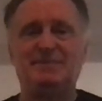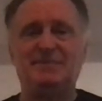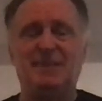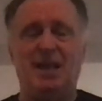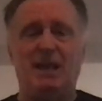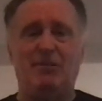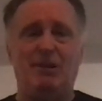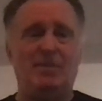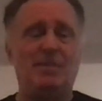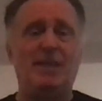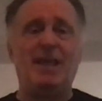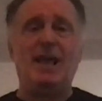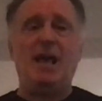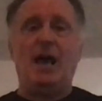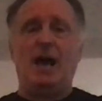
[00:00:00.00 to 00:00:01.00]
Anyway,
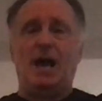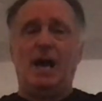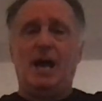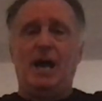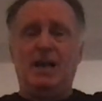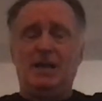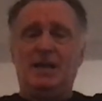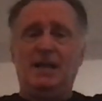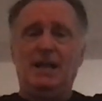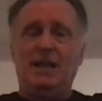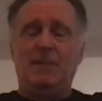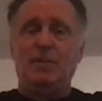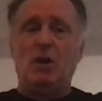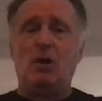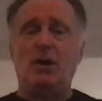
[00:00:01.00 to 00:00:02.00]
let
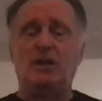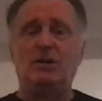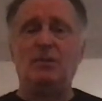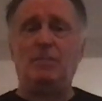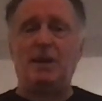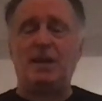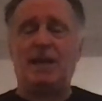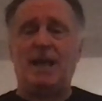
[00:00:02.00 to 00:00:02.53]
me honk a little bit